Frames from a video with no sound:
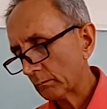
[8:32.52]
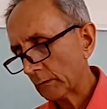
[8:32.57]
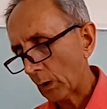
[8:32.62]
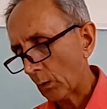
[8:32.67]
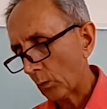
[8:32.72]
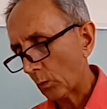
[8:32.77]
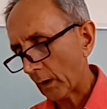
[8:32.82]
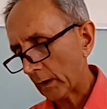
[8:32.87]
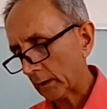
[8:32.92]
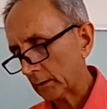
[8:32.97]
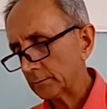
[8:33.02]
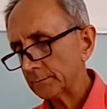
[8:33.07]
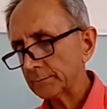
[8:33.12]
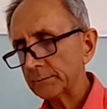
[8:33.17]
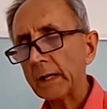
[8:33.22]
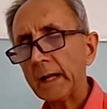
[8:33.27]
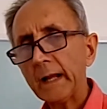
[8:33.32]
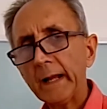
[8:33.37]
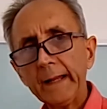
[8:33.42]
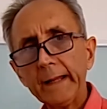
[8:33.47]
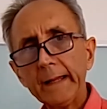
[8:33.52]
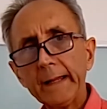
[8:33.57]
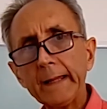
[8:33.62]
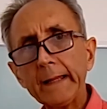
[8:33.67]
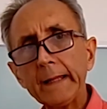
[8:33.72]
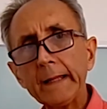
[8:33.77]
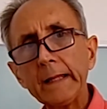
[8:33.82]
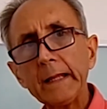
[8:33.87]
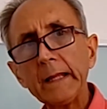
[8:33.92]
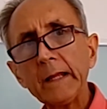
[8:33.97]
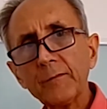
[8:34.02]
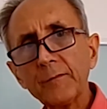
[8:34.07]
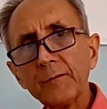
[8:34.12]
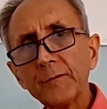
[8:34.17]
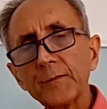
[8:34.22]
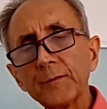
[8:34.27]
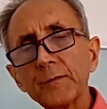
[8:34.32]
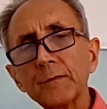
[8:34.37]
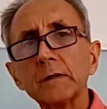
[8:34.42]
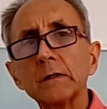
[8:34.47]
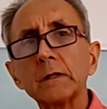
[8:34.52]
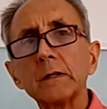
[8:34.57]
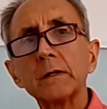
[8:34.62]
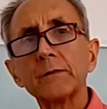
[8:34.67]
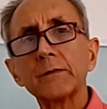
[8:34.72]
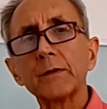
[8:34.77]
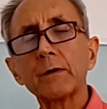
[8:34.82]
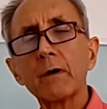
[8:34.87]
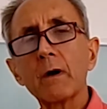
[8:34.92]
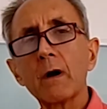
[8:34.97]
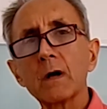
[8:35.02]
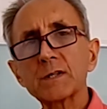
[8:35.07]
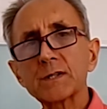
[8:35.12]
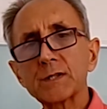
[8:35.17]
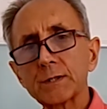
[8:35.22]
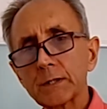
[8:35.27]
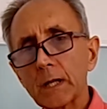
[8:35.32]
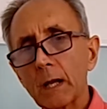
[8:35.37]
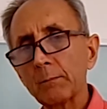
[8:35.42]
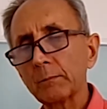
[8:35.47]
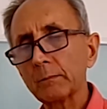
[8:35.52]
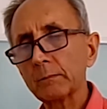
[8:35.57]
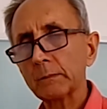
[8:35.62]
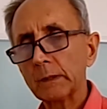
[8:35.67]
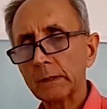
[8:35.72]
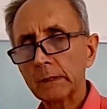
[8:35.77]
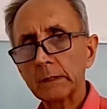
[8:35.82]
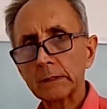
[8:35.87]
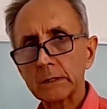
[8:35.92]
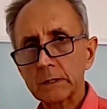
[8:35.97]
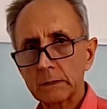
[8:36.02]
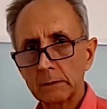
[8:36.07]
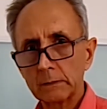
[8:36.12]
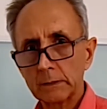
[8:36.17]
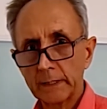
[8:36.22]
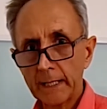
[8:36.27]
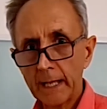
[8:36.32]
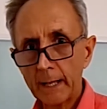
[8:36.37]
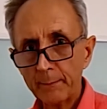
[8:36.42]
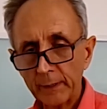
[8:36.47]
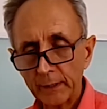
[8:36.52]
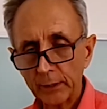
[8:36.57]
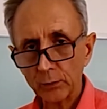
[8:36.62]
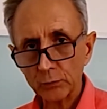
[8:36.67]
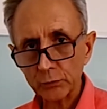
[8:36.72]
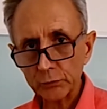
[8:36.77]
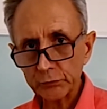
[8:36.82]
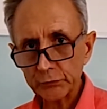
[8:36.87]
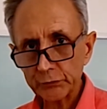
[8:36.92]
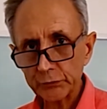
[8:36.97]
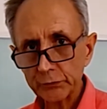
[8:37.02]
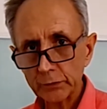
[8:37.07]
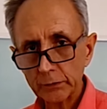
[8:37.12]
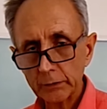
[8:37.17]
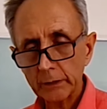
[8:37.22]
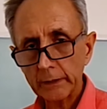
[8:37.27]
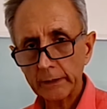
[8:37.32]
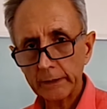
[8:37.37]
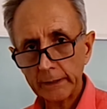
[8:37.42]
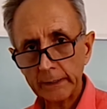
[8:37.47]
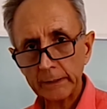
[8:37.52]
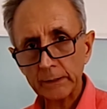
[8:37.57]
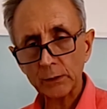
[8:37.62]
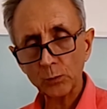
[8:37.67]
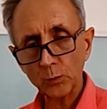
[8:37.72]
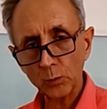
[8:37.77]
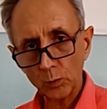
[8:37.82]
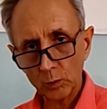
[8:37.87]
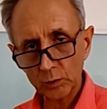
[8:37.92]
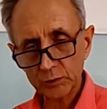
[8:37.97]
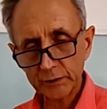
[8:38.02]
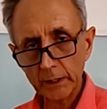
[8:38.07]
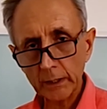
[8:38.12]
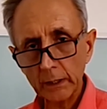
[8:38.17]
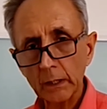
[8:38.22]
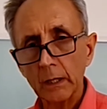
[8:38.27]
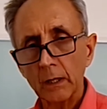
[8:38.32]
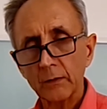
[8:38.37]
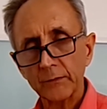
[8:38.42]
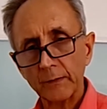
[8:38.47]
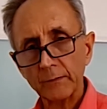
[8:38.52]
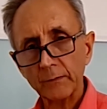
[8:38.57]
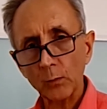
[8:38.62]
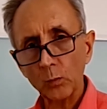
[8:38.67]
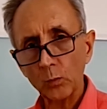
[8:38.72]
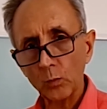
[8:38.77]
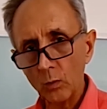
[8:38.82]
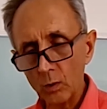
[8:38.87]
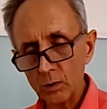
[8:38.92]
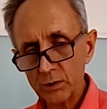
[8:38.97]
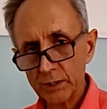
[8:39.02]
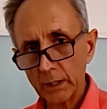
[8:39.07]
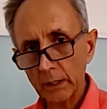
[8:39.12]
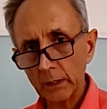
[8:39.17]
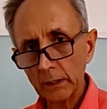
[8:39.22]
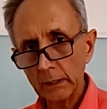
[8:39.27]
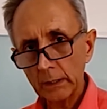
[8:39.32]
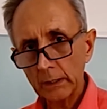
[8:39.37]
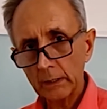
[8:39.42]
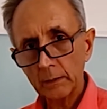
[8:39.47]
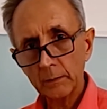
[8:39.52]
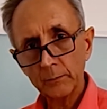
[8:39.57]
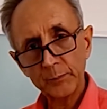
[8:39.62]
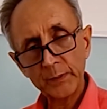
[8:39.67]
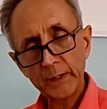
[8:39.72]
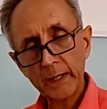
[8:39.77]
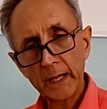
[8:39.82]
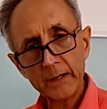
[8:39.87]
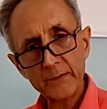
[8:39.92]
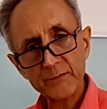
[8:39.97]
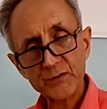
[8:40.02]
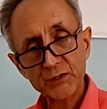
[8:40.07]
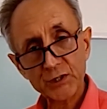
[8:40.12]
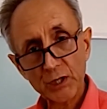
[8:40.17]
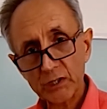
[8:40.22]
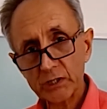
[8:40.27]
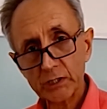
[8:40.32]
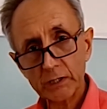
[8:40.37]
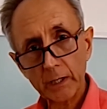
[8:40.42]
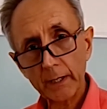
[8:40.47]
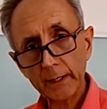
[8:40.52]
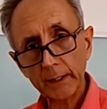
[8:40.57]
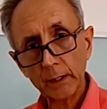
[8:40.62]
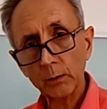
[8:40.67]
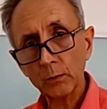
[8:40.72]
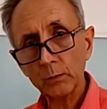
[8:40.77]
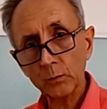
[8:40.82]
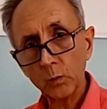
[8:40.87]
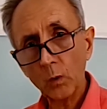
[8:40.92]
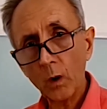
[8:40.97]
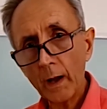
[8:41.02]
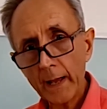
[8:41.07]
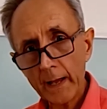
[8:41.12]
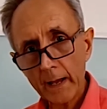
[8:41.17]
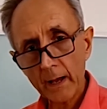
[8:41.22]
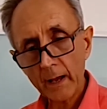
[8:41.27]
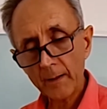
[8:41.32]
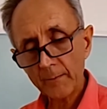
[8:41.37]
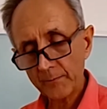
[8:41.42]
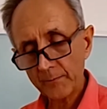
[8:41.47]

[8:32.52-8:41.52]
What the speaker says: Well, if there are some chemicals in the water, then the water behaves just like a wire.